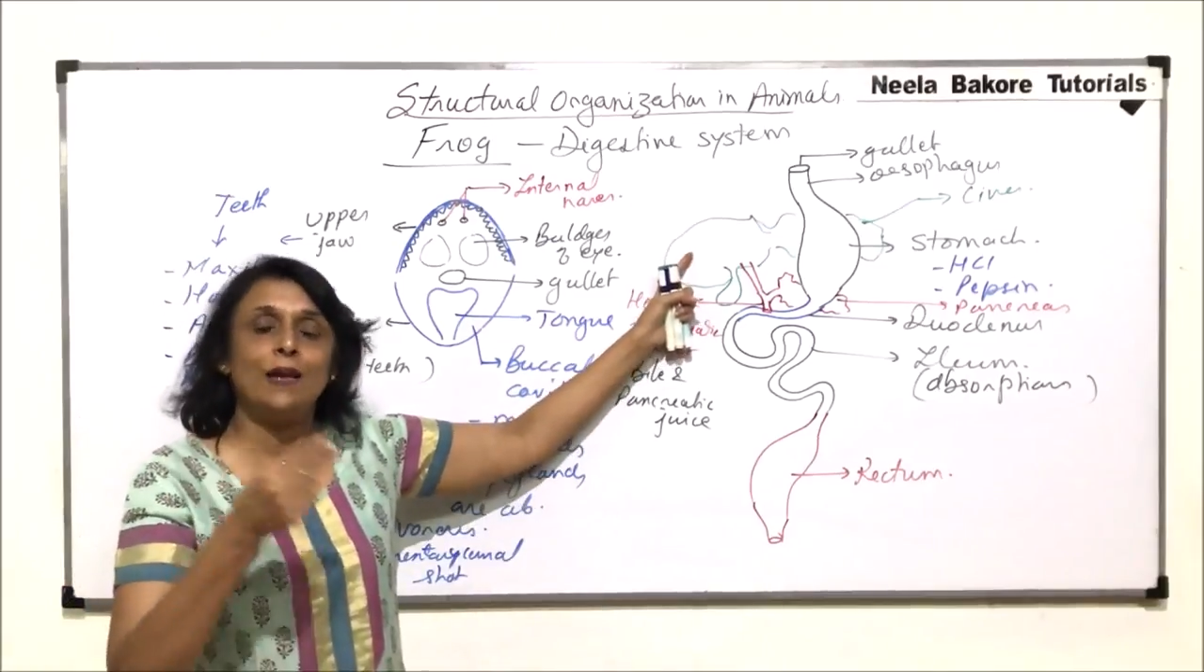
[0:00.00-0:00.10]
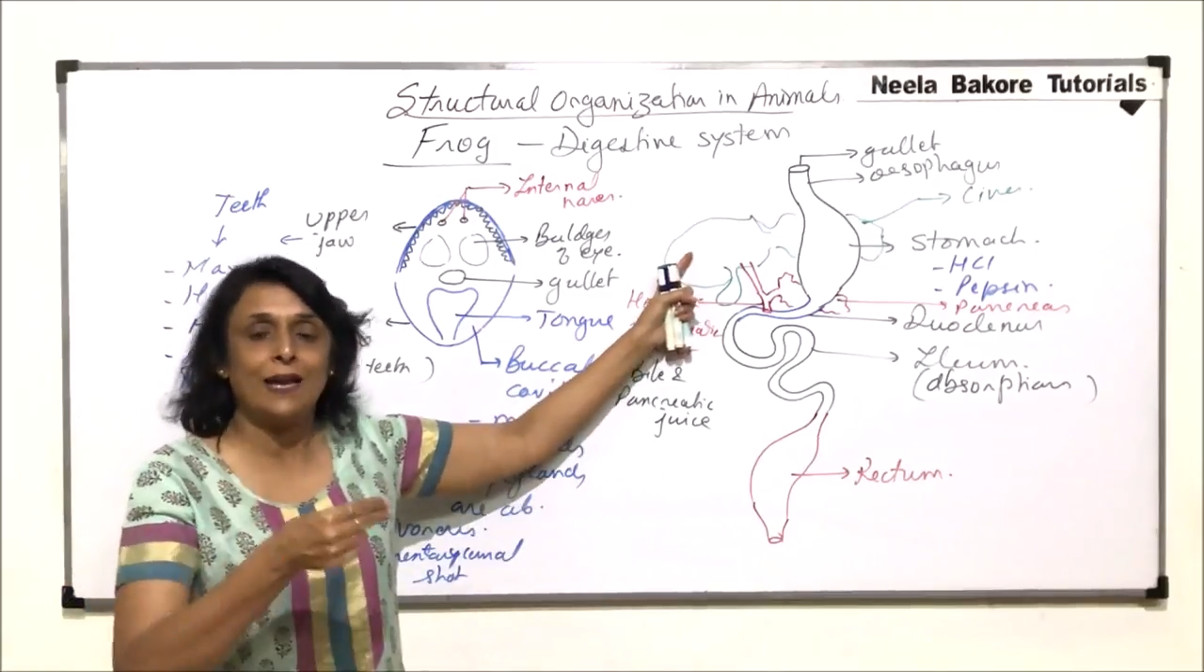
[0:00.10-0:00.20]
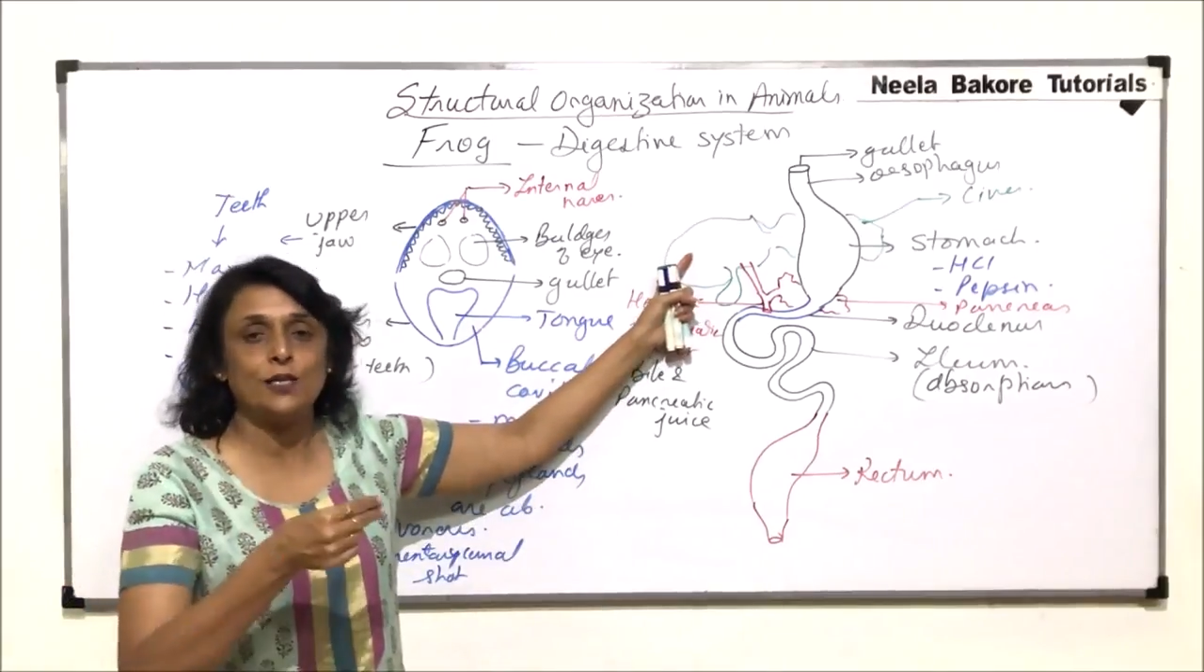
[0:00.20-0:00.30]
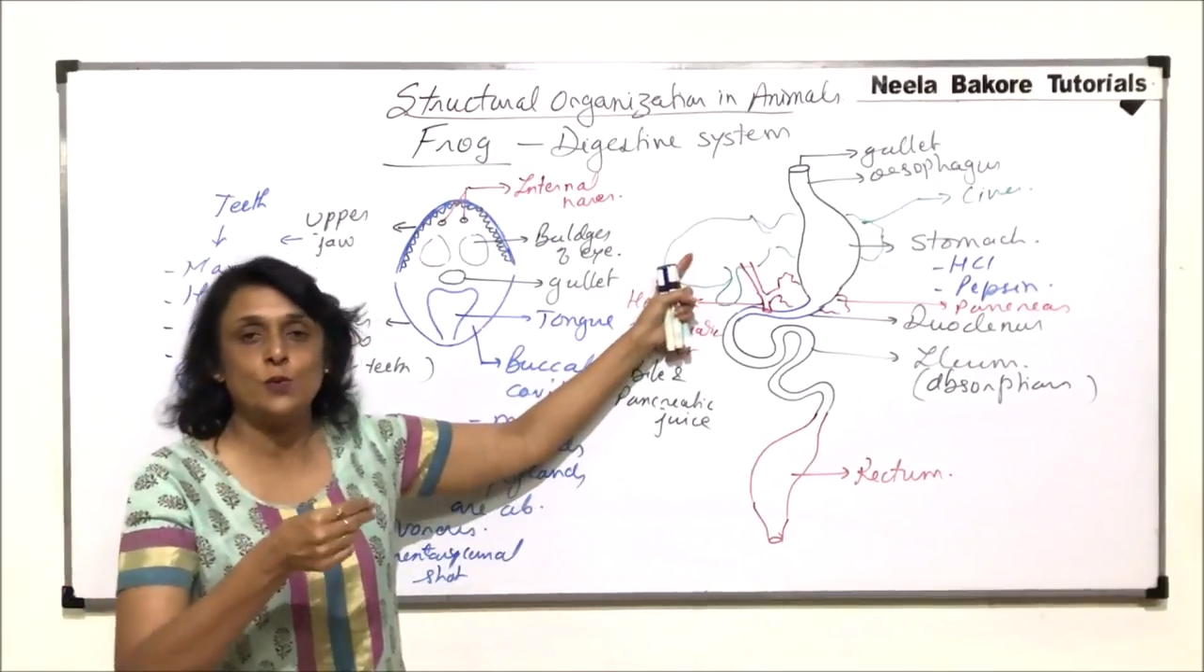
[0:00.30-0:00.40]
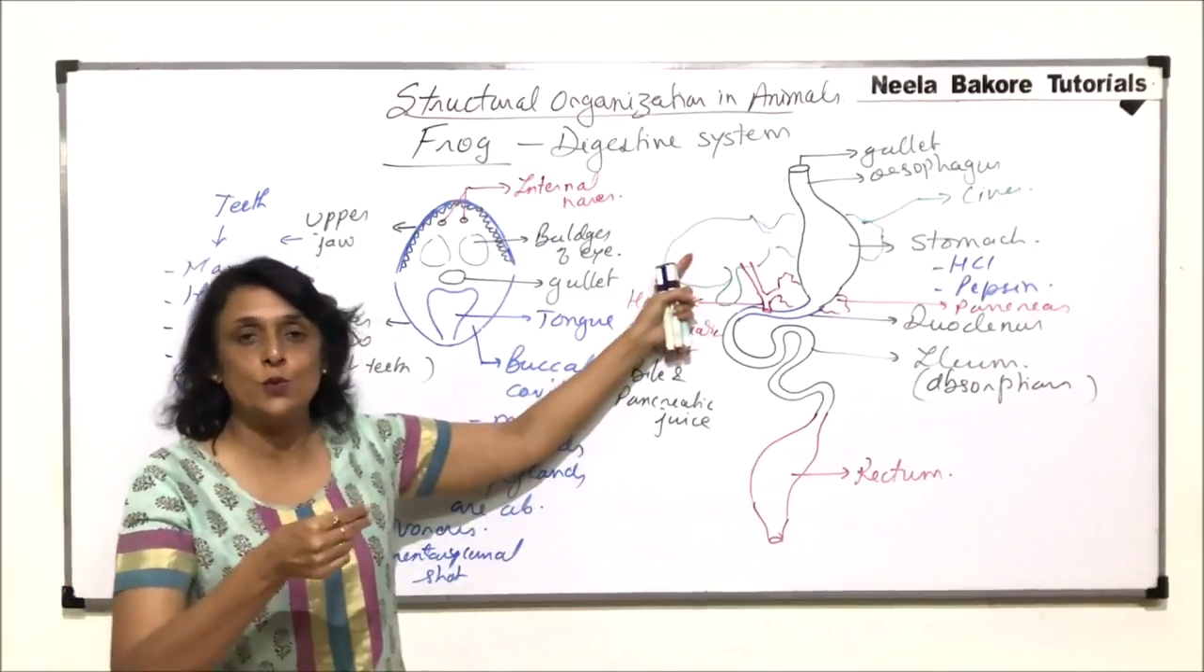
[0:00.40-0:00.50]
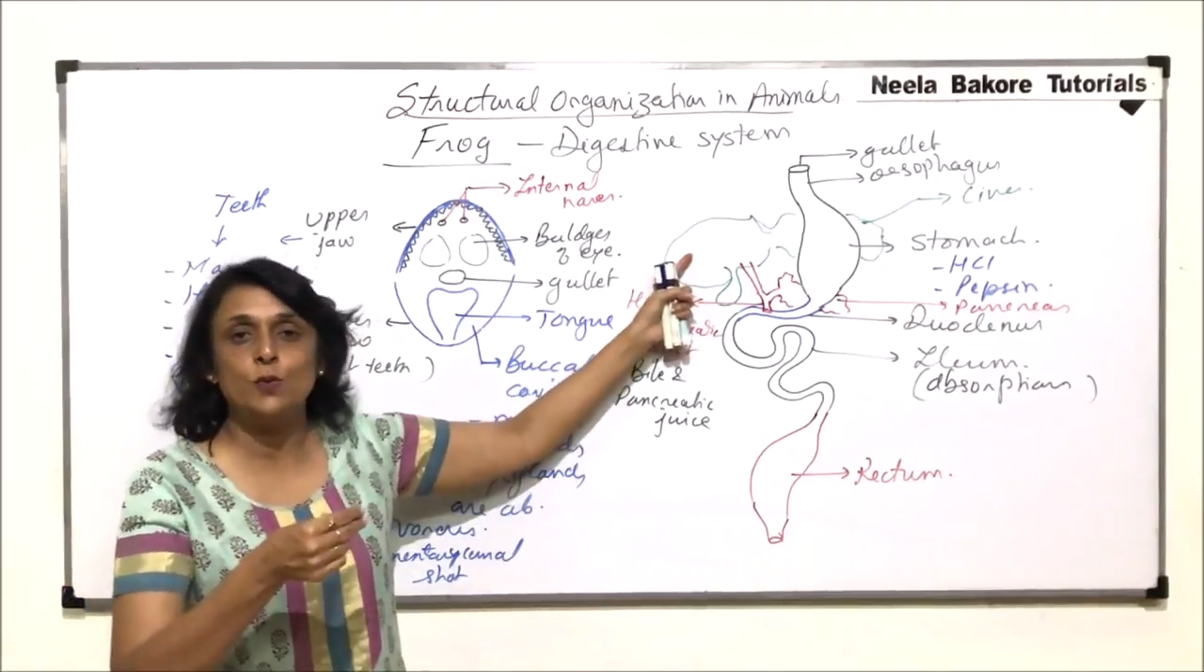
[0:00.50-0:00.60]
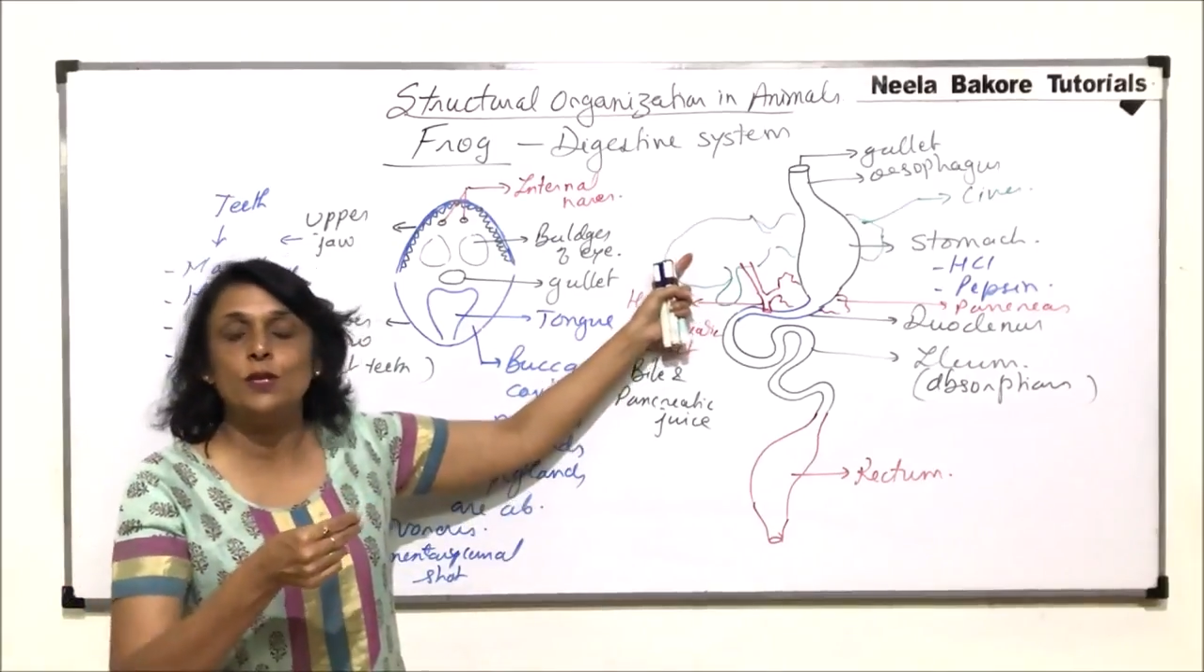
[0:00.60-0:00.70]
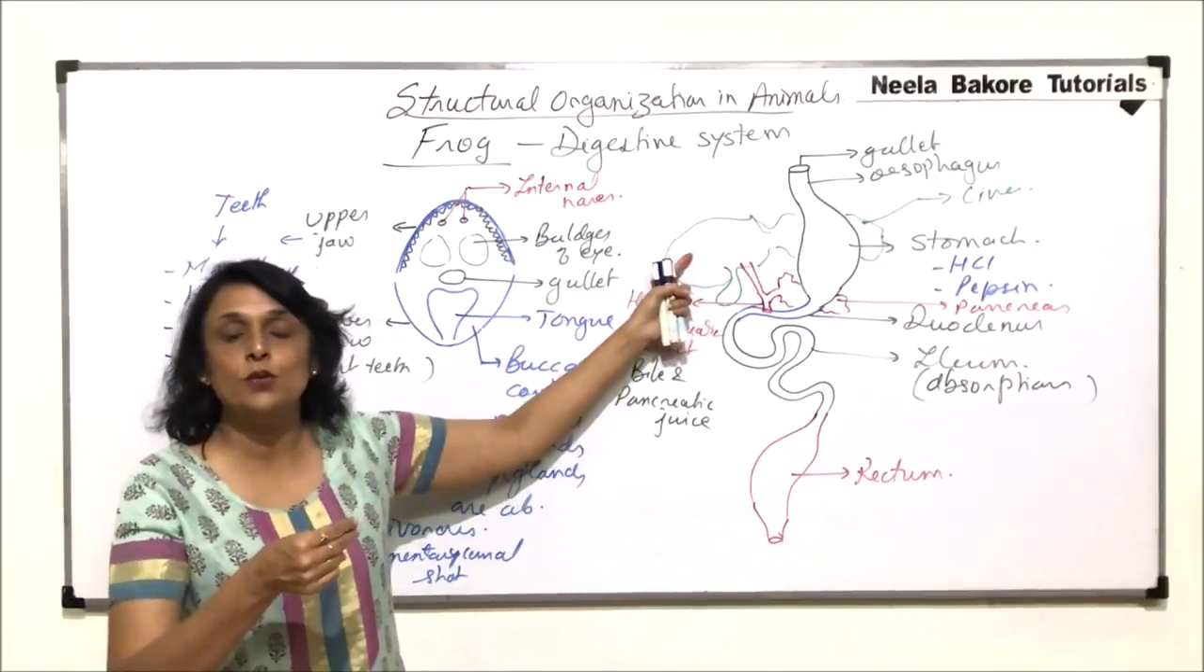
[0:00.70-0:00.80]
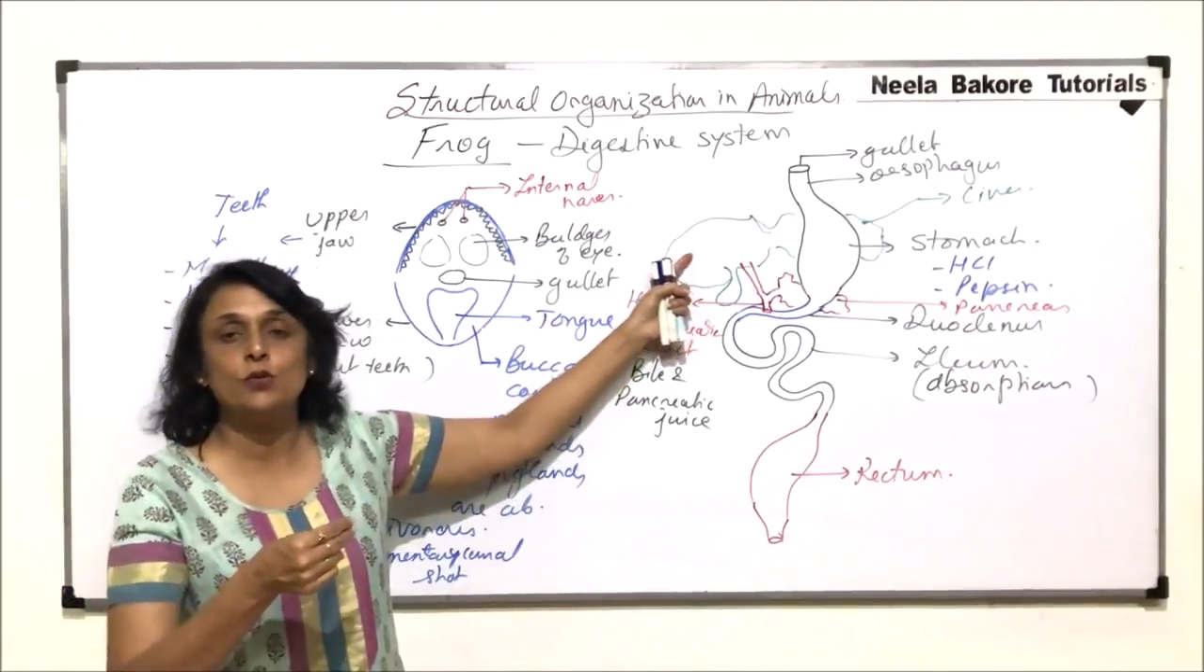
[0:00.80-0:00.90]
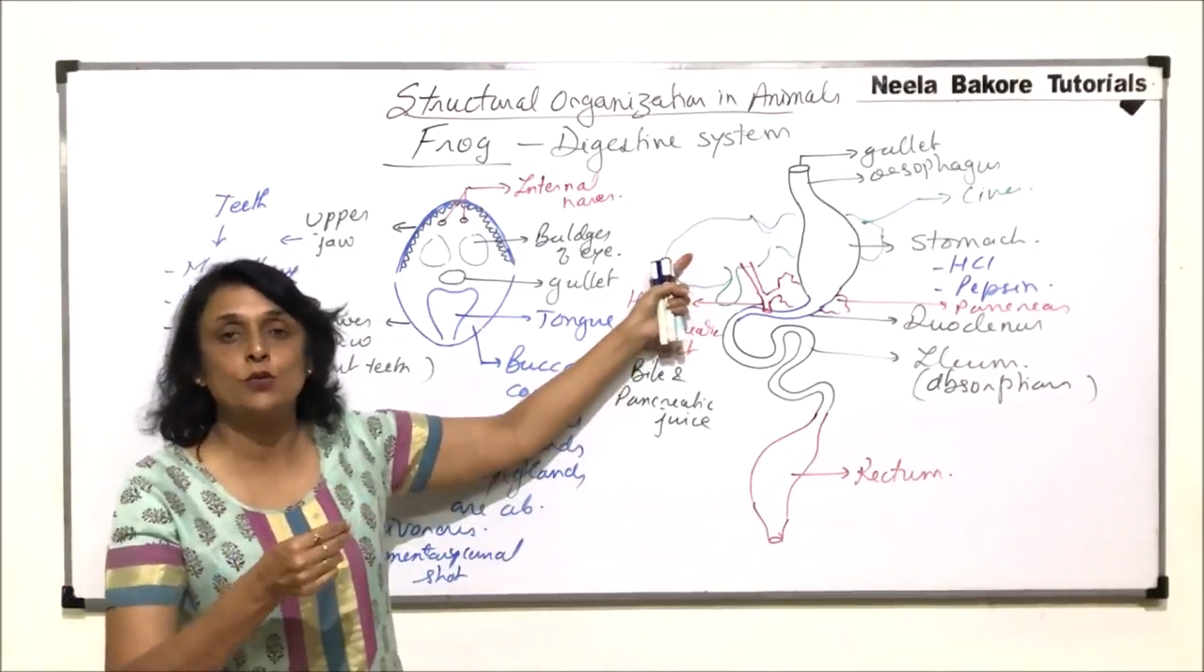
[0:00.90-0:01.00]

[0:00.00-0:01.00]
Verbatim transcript: glands which we need to